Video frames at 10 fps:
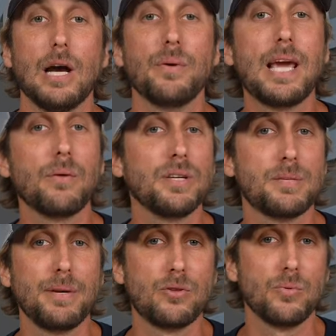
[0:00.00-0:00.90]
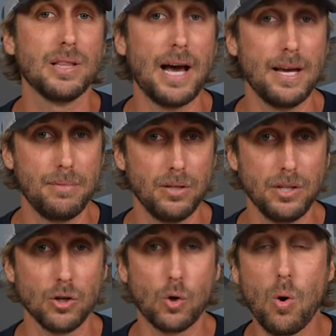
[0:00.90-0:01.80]
Now, we can't really speak to the
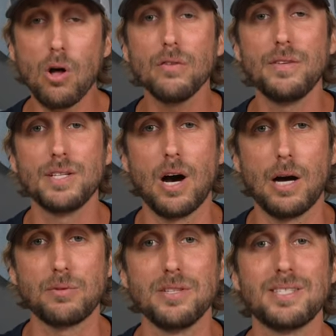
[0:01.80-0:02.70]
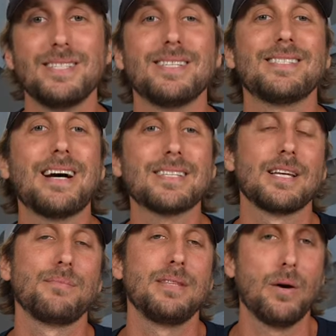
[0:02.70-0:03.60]
reliability or quality of these options since it's not
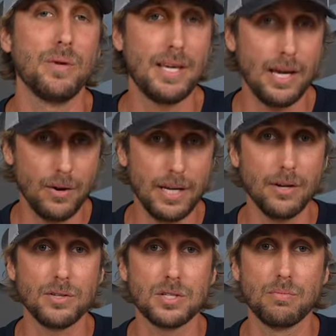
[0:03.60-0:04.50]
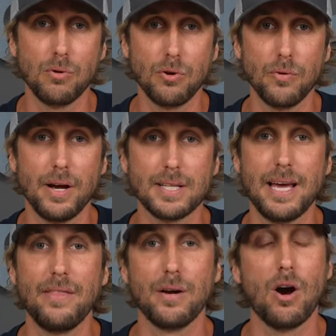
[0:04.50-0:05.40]
something that we carry here at
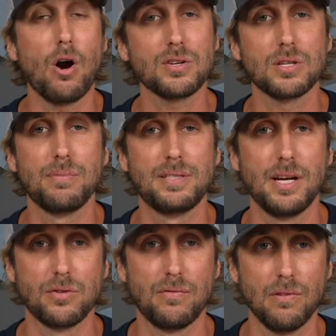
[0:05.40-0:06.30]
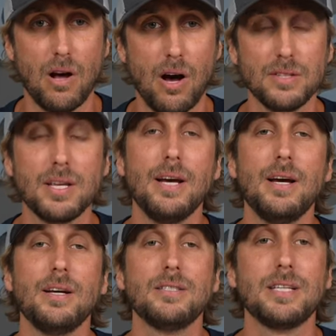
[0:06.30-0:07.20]
SportRx, and there are some potential flaws
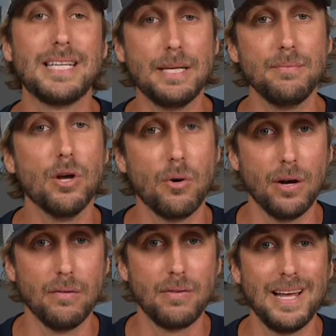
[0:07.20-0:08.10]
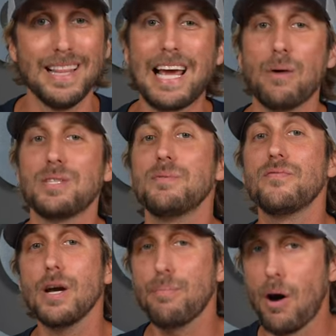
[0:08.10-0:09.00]
to keep note of, like how it seems
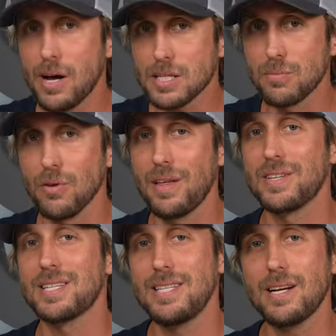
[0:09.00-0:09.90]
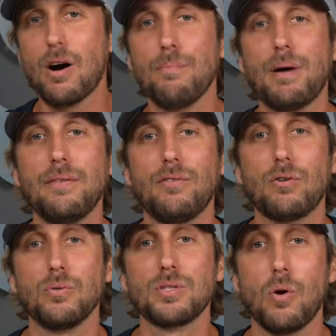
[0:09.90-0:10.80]
very possible that the stick-on
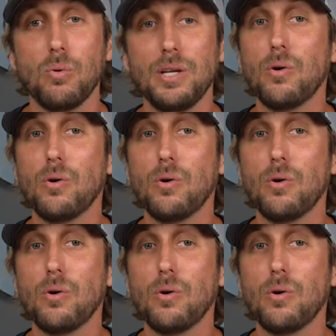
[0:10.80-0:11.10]
bifocal is only